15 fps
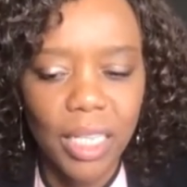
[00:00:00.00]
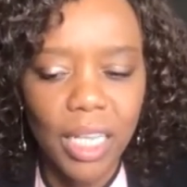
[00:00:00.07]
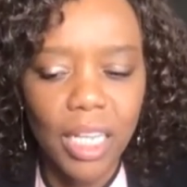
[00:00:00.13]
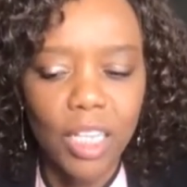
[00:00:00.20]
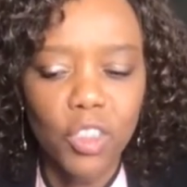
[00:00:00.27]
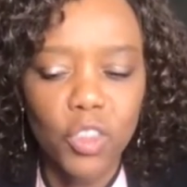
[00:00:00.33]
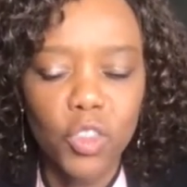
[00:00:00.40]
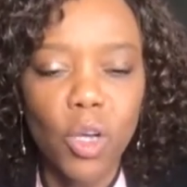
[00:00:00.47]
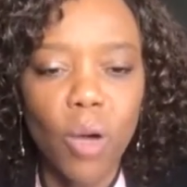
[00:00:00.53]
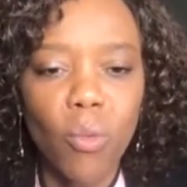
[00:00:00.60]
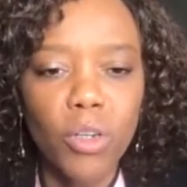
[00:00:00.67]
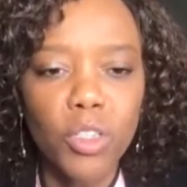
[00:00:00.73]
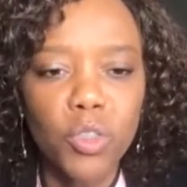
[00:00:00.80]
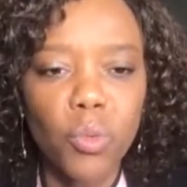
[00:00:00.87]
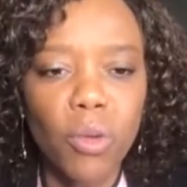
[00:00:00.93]
So I
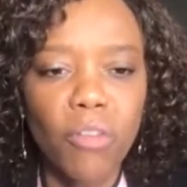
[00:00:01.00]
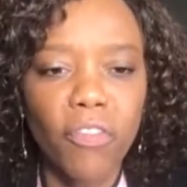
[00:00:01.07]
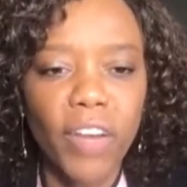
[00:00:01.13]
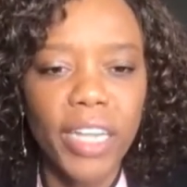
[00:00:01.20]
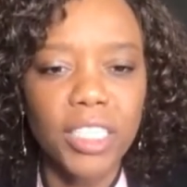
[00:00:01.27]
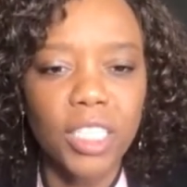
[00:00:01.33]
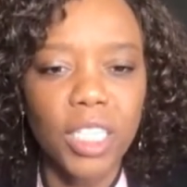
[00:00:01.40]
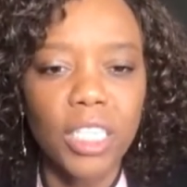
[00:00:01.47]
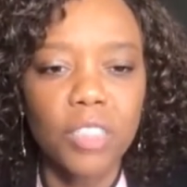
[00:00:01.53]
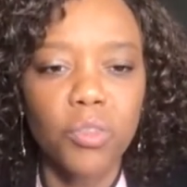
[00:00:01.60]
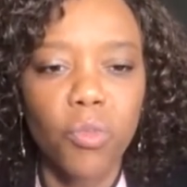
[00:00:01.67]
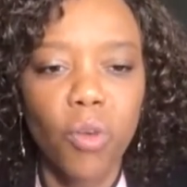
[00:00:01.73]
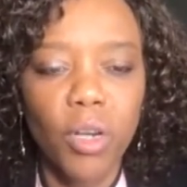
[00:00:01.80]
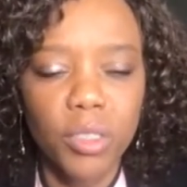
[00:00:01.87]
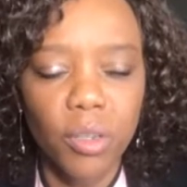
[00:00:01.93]
want to invite each
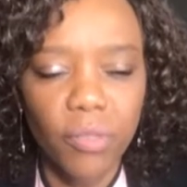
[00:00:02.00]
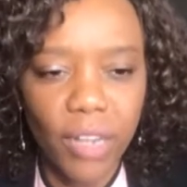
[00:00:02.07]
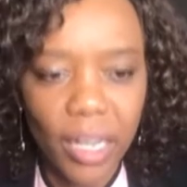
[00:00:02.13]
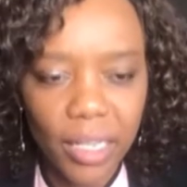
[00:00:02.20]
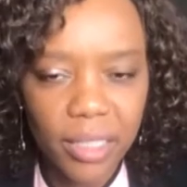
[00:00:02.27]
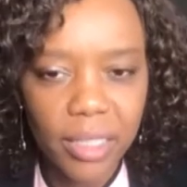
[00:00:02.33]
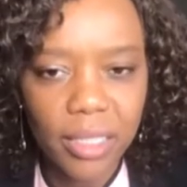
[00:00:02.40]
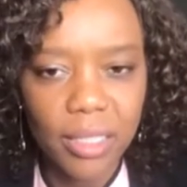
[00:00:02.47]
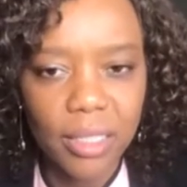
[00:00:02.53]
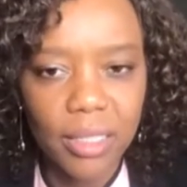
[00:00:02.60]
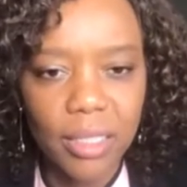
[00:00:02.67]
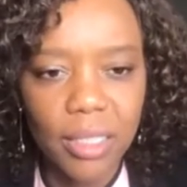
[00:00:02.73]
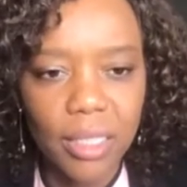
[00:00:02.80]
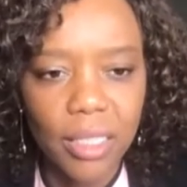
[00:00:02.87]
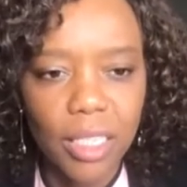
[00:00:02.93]
one of us
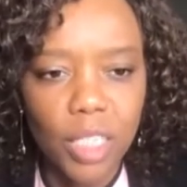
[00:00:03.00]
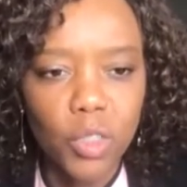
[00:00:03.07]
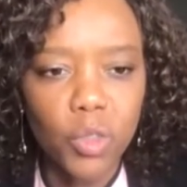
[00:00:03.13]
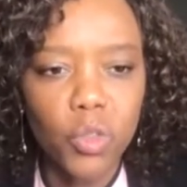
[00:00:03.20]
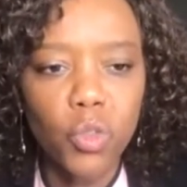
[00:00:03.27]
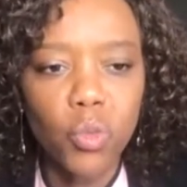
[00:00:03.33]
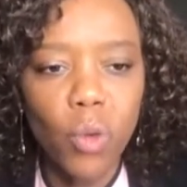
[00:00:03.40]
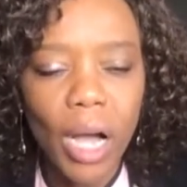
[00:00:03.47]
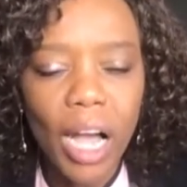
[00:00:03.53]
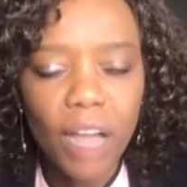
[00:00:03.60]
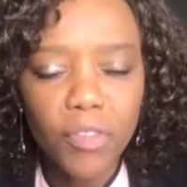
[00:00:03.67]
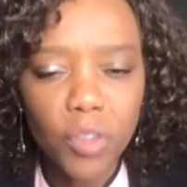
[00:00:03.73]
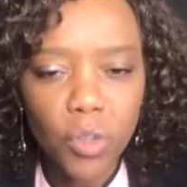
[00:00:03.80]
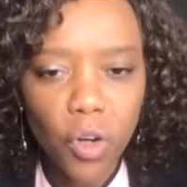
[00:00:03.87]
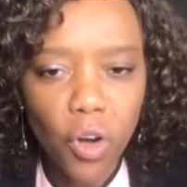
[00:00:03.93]
to
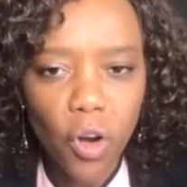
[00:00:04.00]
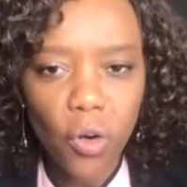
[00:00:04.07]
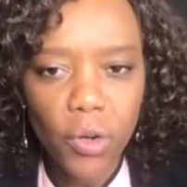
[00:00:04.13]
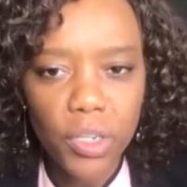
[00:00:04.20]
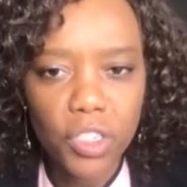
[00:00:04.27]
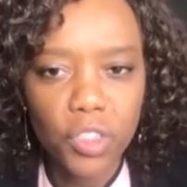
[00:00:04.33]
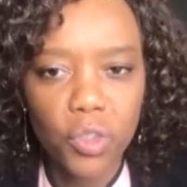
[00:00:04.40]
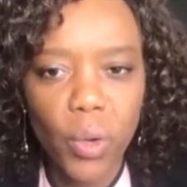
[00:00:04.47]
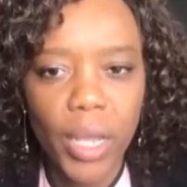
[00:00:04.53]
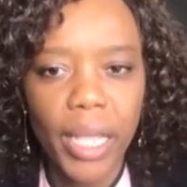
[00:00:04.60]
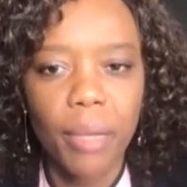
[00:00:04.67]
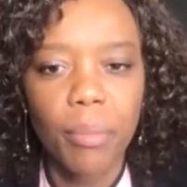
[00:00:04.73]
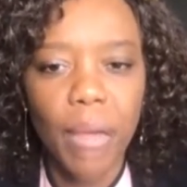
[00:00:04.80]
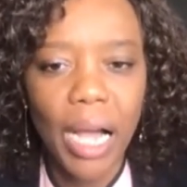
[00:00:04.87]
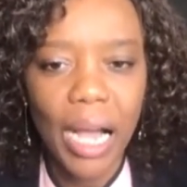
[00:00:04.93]
have the courage to
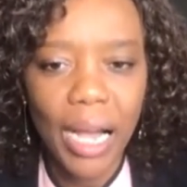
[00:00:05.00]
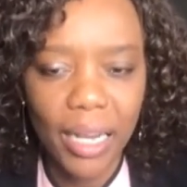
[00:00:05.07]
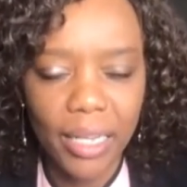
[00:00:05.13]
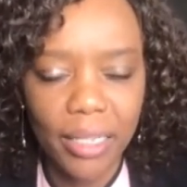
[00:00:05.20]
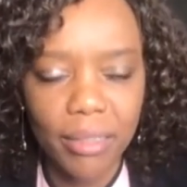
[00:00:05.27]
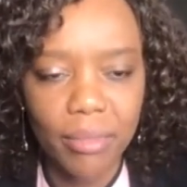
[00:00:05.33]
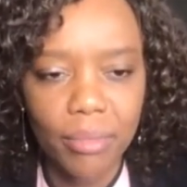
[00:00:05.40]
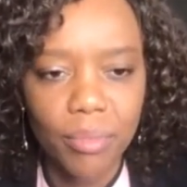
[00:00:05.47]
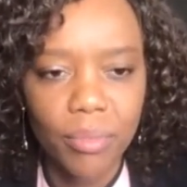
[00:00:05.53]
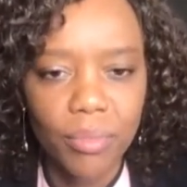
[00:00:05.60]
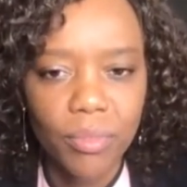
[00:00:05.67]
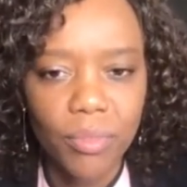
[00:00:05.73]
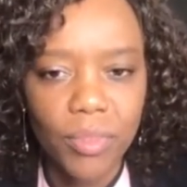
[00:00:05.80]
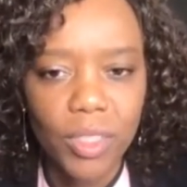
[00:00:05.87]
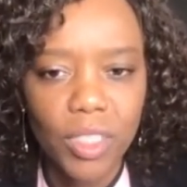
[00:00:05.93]
aim high,
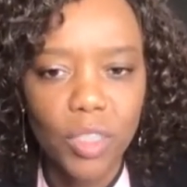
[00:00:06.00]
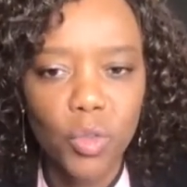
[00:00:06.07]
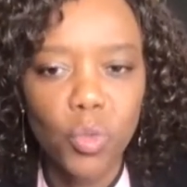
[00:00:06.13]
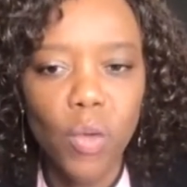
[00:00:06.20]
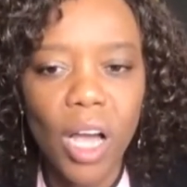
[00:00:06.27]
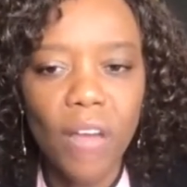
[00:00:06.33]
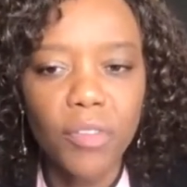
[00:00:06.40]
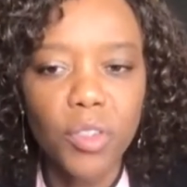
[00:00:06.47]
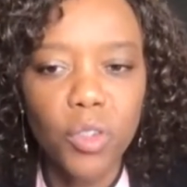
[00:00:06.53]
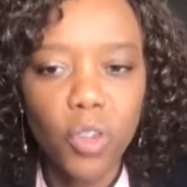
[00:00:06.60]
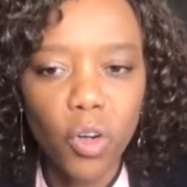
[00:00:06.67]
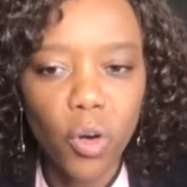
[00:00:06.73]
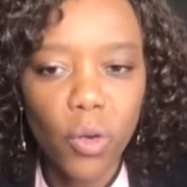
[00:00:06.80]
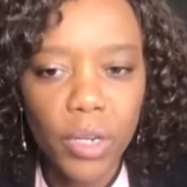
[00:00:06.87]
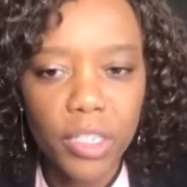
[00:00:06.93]
to have the
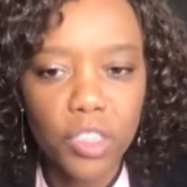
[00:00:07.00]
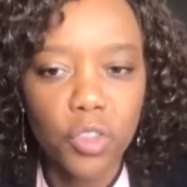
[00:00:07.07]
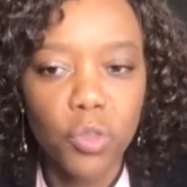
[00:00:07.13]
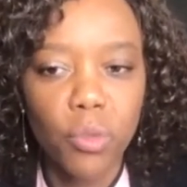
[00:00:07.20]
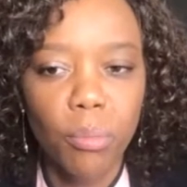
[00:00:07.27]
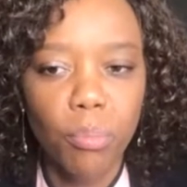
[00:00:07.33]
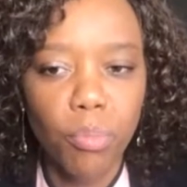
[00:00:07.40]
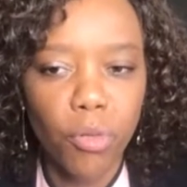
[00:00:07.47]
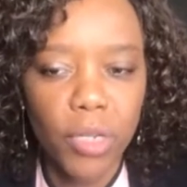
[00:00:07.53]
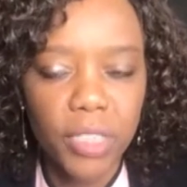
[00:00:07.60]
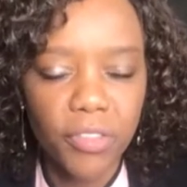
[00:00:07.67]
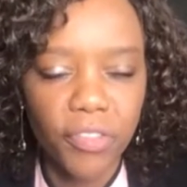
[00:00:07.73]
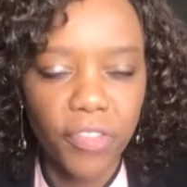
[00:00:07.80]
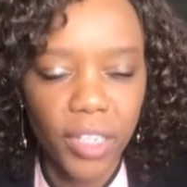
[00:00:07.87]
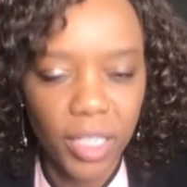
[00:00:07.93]
courage to embrace
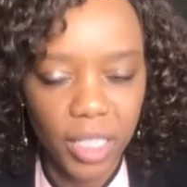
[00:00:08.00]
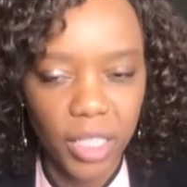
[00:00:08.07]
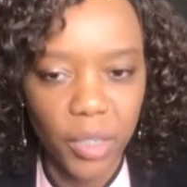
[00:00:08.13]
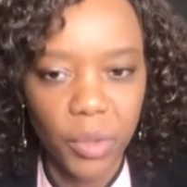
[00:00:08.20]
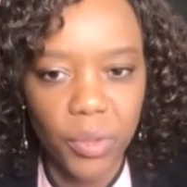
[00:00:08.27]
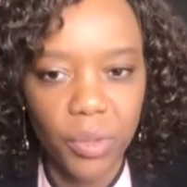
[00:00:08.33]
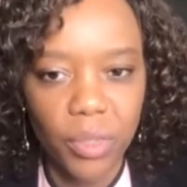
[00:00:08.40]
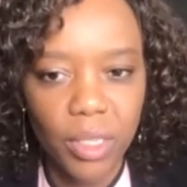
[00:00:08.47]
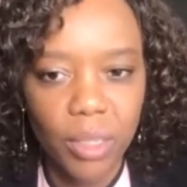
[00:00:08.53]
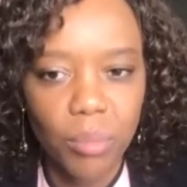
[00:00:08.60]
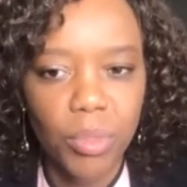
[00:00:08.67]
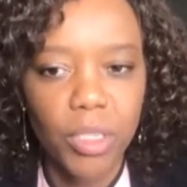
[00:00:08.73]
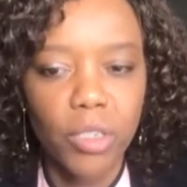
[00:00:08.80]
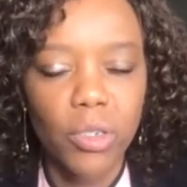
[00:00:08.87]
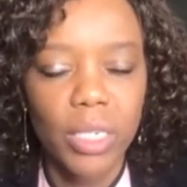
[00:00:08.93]
failure
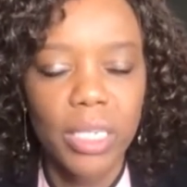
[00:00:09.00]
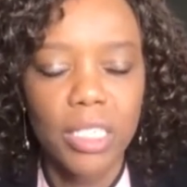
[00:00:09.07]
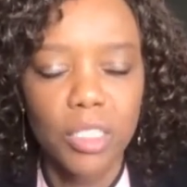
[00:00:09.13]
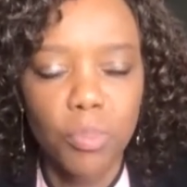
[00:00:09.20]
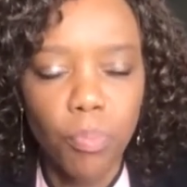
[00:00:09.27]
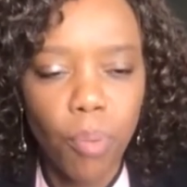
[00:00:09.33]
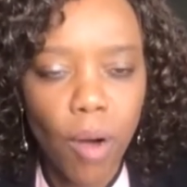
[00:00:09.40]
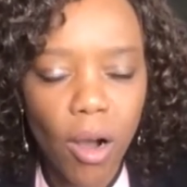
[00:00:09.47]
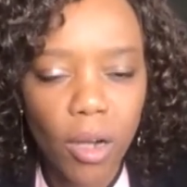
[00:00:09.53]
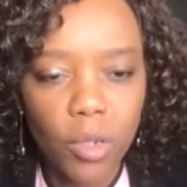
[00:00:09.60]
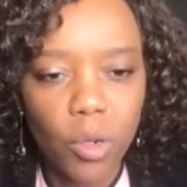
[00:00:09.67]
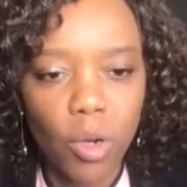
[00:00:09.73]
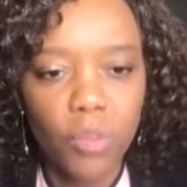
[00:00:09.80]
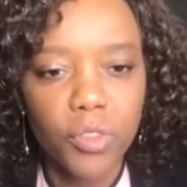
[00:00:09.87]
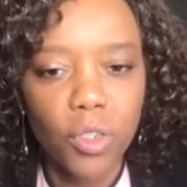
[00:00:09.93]
because it is part
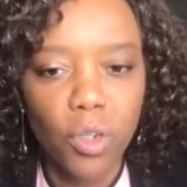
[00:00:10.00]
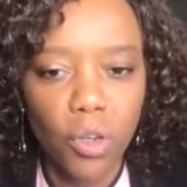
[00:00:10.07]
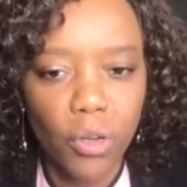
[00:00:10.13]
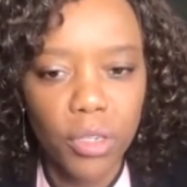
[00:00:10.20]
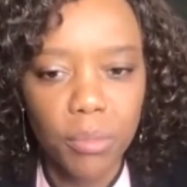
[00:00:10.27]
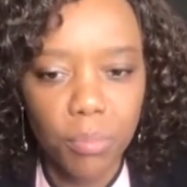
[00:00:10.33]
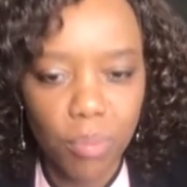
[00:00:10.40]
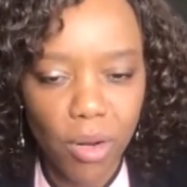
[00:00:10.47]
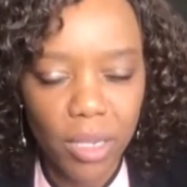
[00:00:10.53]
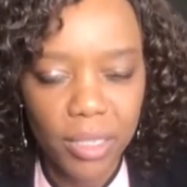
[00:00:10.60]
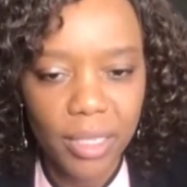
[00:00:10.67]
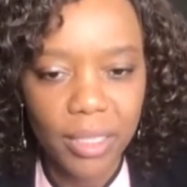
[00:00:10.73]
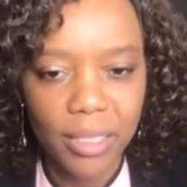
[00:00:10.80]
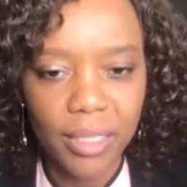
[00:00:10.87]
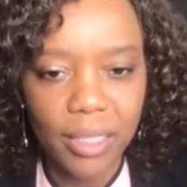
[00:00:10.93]
of the learning
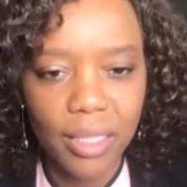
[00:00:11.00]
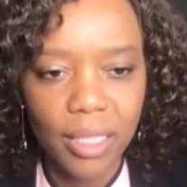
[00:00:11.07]
process,